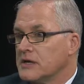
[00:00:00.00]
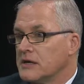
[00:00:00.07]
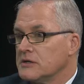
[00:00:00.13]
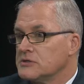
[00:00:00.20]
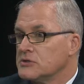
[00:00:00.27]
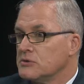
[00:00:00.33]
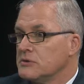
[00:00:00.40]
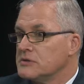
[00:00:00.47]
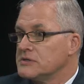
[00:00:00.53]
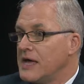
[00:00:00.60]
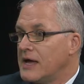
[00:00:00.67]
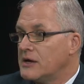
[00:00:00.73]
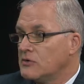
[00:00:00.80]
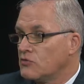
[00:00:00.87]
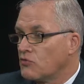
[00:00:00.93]
And as soon as
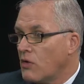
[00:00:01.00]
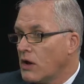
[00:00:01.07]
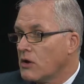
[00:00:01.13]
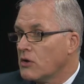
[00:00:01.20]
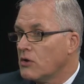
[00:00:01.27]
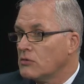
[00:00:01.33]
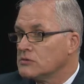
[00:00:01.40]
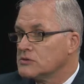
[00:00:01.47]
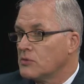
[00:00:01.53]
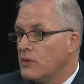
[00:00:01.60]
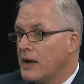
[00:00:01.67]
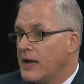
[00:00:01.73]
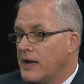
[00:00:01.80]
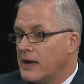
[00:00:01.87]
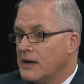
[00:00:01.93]
that drug goes
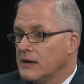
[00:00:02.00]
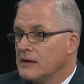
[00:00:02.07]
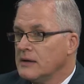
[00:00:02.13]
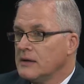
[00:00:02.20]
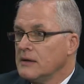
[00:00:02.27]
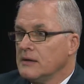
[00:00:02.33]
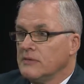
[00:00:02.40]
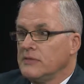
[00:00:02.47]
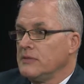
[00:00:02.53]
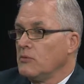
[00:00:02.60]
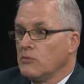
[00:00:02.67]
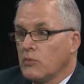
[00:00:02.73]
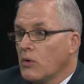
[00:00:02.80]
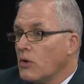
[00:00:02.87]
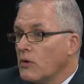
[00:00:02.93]
away, mm.
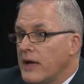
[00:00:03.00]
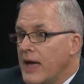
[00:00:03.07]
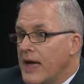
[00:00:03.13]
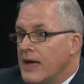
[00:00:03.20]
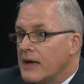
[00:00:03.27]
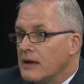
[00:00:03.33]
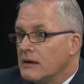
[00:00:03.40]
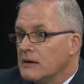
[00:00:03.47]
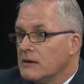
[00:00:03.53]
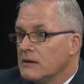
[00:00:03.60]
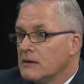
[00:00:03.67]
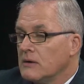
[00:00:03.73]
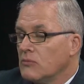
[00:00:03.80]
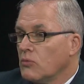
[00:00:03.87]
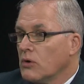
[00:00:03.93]
we're okay. Yeah.
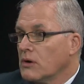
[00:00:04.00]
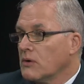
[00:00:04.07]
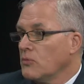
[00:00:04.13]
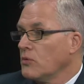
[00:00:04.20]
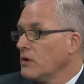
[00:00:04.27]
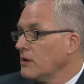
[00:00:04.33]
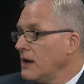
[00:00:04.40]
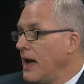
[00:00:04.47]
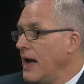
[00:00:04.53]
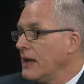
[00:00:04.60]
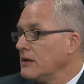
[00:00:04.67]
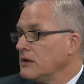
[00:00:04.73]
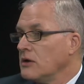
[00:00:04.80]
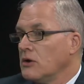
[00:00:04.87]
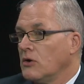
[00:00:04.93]
yeah. We're, we're
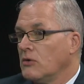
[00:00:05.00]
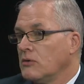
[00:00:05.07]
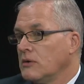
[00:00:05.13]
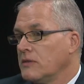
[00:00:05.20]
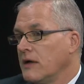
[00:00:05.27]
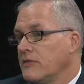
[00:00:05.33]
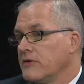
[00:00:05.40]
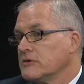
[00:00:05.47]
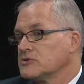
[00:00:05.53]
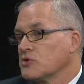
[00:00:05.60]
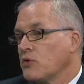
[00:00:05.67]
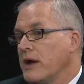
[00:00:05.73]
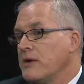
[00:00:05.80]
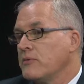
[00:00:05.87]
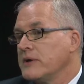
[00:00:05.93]
not. You know, th- there's
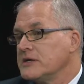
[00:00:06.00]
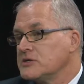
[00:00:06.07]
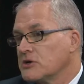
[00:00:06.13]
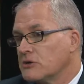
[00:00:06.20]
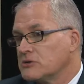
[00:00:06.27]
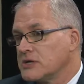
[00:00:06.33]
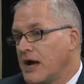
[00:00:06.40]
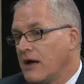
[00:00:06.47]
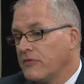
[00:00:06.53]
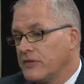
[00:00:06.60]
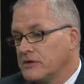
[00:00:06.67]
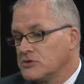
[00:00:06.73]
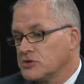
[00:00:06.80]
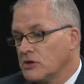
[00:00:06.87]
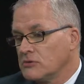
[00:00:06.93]
great research out
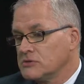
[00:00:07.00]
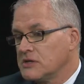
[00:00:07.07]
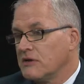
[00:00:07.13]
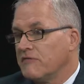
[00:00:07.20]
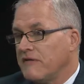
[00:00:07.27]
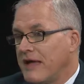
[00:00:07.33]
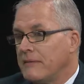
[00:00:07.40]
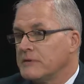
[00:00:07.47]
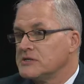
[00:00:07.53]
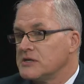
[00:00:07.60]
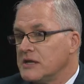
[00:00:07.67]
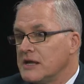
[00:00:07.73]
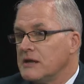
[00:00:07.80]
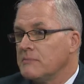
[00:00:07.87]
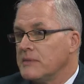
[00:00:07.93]
that shows that families
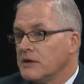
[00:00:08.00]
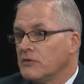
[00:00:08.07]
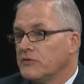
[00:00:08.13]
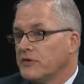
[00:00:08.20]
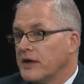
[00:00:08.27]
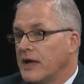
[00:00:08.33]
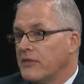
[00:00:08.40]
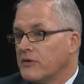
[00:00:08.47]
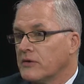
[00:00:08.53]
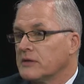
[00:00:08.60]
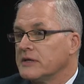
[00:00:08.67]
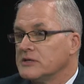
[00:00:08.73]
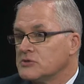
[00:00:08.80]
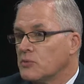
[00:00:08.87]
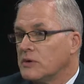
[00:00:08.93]
that eat a meal together
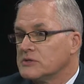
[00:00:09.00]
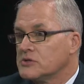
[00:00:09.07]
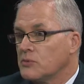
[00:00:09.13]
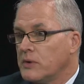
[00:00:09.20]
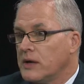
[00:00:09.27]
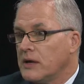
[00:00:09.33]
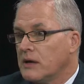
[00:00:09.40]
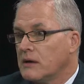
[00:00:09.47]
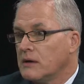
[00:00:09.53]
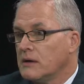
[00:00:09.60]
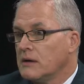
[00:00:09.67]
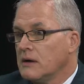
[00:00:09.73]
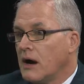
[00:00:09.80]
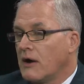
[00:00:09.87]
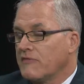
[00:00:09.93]
at least once a week
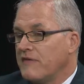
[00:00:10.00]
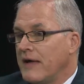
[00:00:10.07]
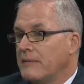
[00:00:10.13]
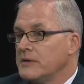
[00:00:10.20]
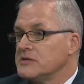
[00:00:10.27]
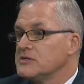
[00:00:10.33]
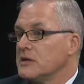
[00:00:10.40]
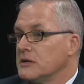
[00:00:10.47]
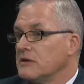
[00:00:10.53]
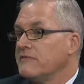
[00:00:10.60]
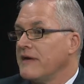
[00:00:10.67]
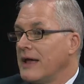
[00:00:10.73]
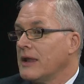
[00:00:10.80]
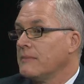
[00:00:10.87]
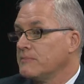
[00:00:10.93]
are families that
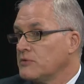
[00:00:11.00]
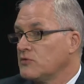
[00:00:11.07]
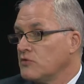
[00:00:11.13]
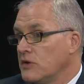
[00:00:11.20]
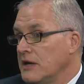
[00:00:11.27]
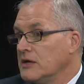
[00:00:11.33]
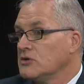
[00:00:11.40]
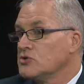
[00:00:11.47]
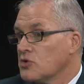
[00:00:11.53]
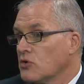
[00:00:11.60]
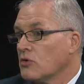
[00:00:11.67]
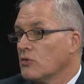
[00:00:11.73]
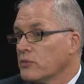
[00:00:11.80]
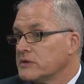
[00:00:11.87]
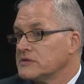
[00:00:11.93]
develop
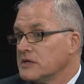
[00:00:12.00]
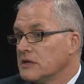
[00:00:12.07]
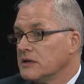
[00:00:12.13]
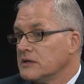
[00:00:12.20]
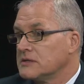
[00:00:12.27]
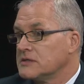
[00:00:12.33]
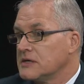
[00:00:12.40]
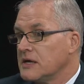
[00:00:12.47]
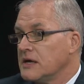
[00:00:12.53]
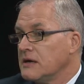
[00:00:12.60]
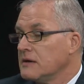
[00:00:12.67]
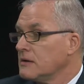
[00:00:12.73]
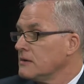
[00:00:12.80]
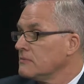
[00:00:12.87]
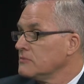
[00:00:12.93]
internal
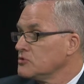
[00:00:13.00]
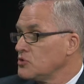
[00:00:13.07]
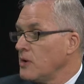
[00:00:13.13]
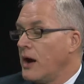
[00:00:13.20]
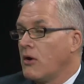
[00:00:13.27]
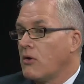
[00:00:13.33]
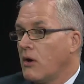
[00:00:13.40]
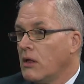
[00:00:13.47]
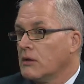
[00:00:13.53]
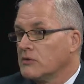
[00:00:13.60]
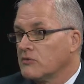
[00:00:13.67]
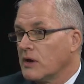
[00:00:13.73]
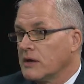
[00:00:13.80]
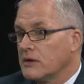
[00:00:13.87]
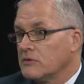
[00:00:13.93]
resiliency to alcohol
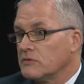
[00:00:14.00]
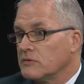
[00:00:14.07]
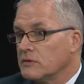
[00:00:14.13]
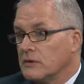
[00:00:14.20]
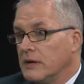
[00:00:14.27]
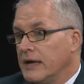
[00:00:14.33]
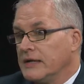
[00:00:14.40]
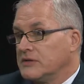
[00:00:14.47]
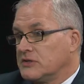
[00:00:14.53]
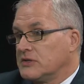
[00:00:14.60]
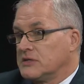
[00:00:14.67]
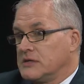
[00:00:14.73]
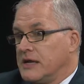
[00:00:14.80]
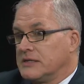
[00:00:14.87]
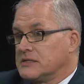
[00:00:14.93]
and drug use. Yeah.
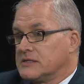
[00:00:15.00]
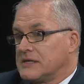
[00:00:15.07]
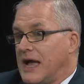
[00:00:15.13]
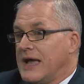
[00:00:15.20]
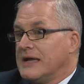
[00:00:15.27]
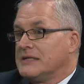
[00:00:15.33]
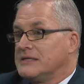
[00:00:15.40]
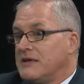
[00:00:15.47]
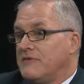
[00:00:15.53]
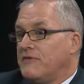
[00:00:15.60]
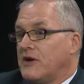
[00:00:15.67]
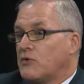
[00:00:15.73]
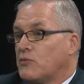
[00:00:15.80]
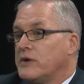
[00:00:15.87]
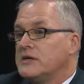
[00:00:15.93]
It's it's
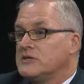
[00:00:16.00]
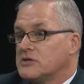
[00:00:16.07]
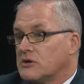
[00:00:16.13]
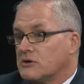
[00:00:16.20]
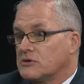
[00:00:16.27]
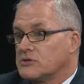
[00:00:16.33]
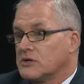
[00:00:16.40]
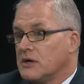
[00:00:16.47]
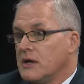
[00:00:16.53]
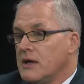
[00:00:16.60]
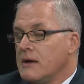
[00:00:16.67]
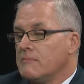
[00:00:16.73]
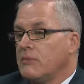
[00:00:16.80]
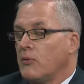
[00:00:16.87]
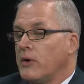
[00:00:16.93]
scientific research,
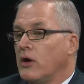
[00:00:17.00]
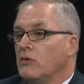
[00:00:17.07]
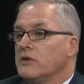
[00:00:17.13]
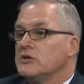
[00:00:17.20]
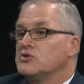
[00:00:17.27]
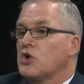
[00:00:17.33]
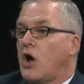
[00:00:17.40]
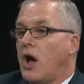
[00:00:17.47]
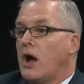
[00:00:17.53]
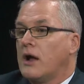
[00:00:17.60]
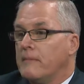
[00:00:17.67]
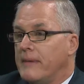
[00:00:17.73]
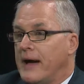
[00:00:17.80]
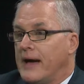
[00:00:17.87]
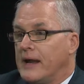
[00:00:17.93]
but we only
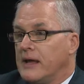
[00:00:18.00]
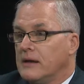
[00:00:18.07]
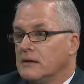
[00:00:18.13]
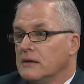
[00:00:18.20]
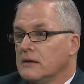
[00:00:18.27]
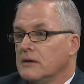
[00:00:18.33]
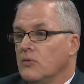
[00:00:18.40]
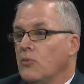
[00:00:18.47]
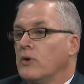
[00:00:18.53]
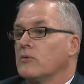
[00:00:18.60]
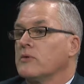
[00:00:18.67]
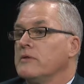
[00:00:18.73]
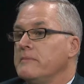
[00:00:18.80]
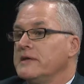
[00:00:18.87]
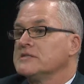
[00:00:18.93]
talk about it when
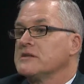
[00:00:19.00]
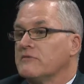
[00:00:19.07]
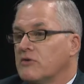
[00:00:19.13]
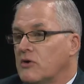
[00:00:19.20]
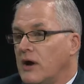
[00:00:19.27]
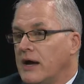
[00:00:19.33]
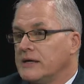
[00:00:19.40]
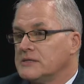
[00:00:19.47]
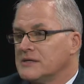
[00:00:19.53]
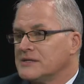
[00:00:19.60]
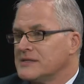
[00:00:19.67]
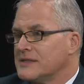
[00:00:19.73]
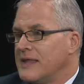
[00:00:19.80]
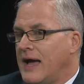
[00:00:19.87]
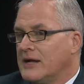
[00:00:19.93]
we're in the midst of a
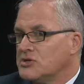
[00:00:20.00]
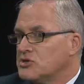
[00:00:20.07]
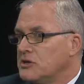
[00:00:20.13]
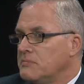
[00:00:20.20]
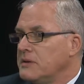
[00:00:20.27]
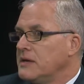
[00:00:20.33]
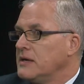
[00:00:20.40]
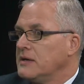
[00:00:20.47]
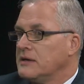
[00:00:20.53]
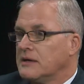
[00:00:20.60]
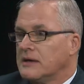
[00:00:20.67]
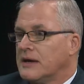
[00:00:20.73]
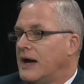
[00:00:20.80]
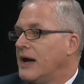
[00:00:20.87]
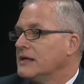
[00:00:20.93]
crisis. That, should be
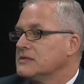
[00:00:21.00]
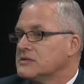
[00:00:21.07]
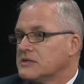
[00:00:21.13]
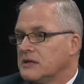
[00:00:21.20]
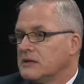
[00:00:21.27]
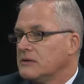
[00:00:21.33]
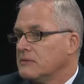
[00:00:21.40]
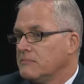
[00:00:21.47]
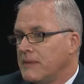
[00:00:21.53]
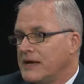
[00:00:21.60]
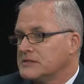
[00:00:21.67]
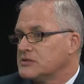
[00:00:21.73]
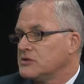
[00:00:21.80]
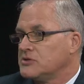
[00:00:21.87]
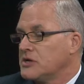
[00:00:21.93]
constant
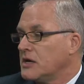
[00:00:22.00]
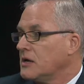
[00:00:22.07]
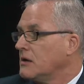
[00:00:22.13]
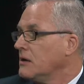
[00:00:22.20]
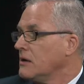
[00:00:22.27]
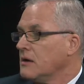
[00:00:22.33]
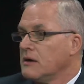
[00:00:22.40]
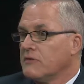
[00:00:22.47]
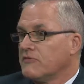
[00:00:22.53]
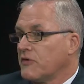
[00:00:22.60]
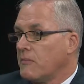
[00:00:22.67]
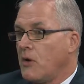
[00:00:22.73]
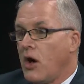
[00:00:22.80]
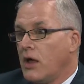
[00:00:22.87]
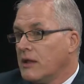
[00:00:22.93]
messaging
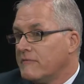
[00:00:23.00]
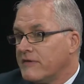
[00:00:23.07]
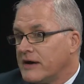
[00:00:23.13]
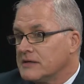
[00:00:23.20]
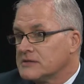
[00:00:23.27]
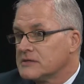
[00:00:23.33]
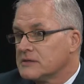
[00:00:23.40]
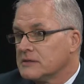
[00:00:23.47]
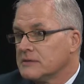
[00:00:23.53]
from all of us. You sure.